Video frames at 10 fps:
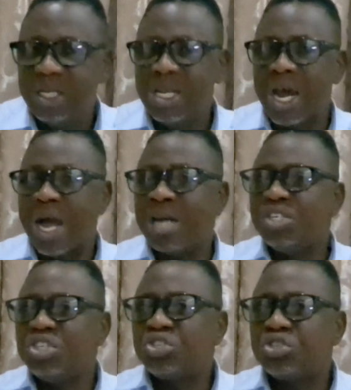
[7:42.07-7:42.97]
There are
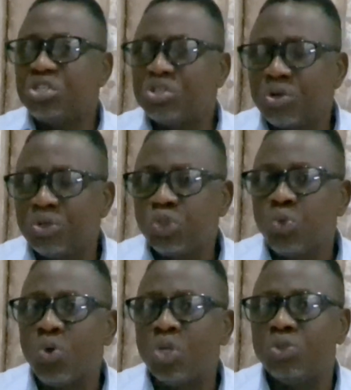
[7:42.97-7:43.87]
restrictions
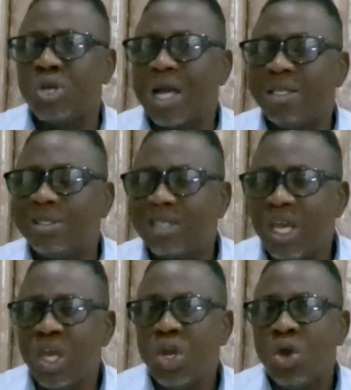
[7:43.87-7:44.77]
to what you can
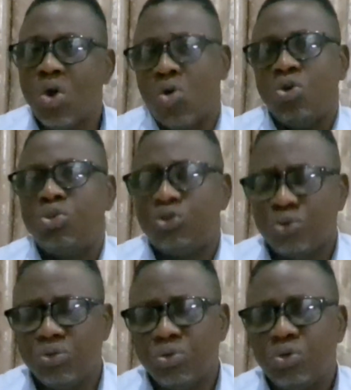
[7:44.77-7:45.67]
say or
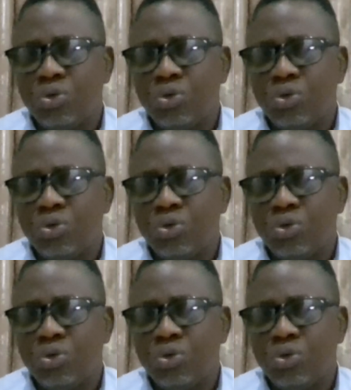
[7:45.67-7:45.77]
do.